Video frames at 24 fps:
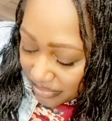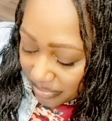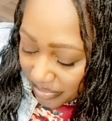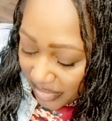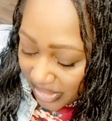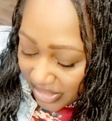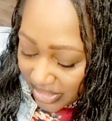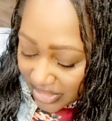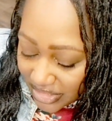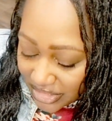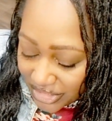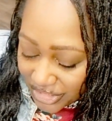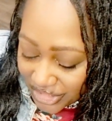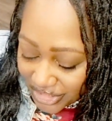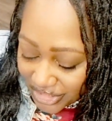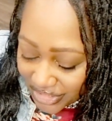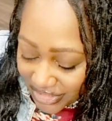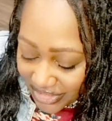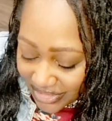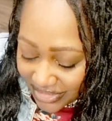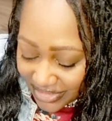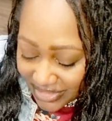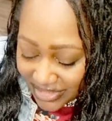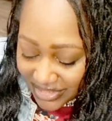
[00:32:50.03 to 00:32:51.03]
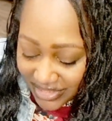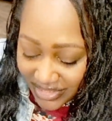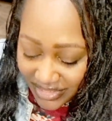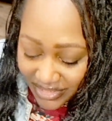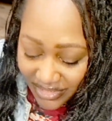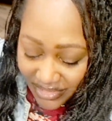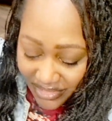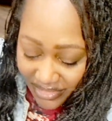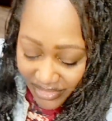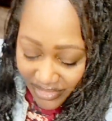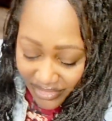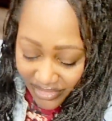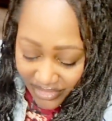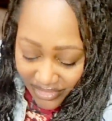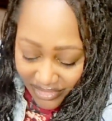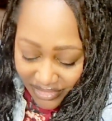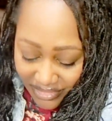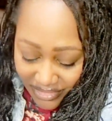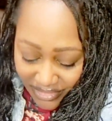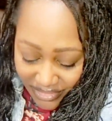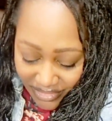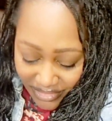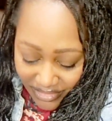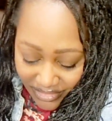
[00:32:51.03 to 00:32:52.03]
patience.
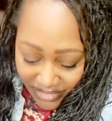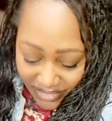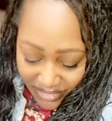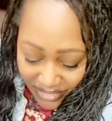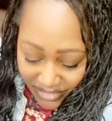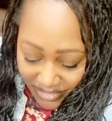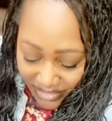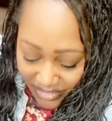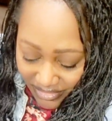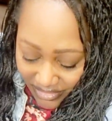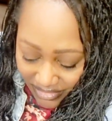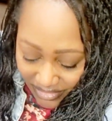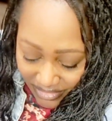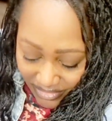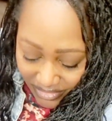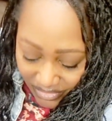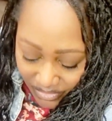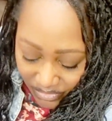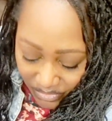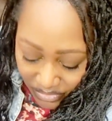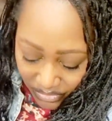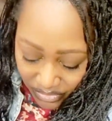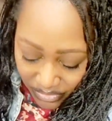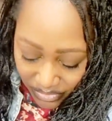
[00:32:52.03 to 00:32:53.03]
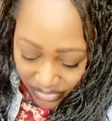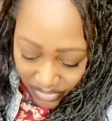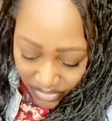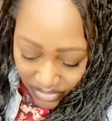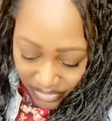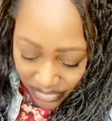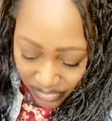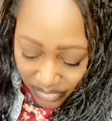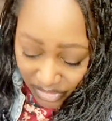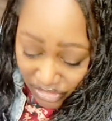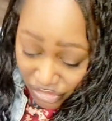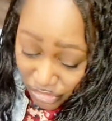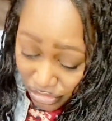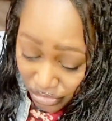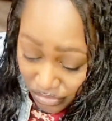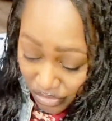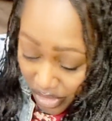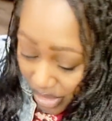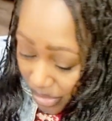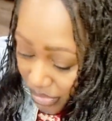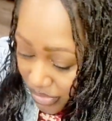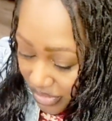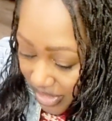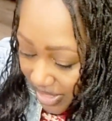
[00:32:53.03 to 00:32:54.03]
Oh, but you
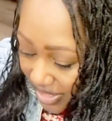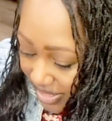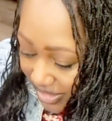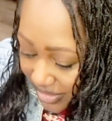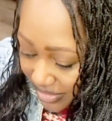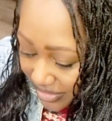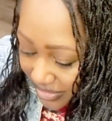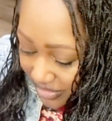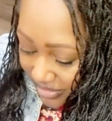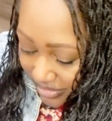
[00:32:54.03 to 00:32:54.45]
know that.